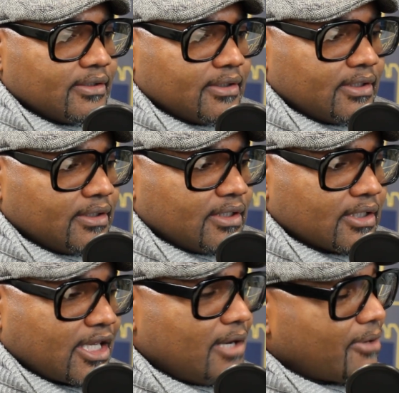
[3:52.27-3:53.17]
and
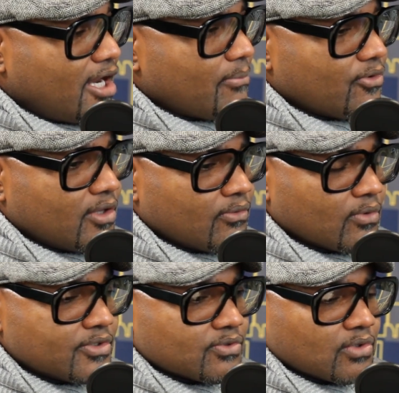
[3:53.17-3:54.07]
Cam Cameron, they were
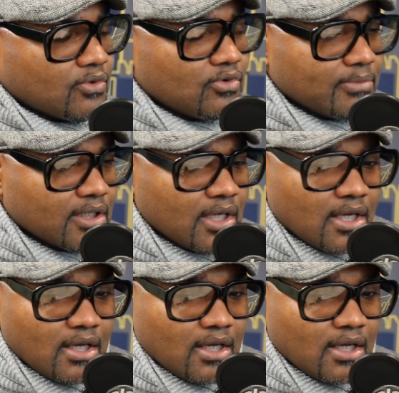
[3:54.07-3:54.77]
the ones that recruited me.